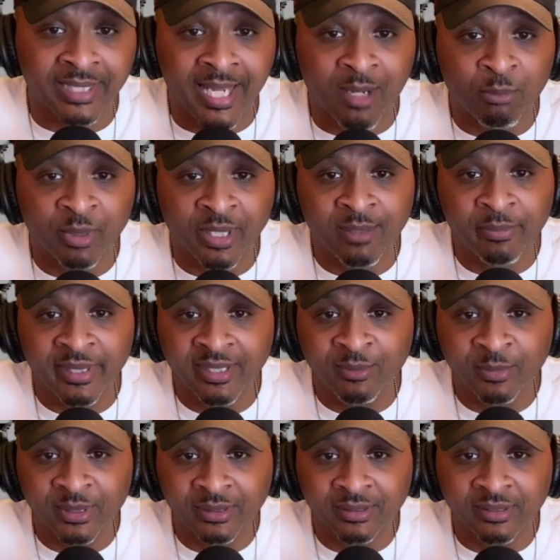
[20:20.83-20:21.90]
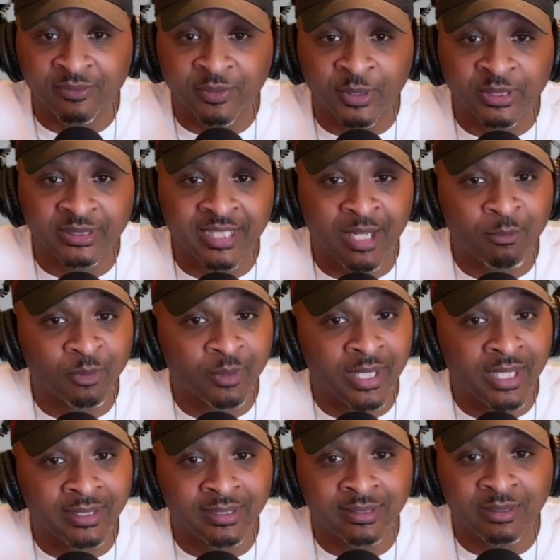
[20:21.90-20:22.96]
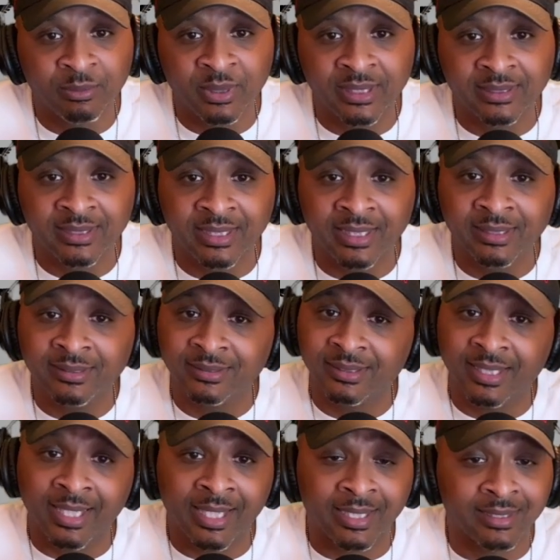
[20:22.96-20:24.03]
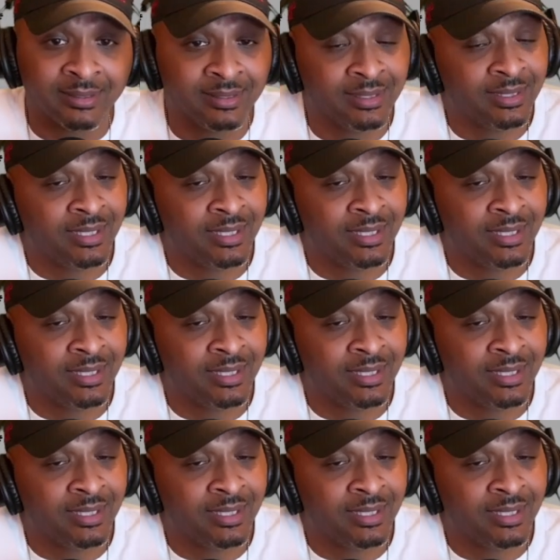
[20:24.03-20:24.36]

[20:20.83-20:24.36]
Now, Brett Bielema, the first time around in the Big Ten, hey,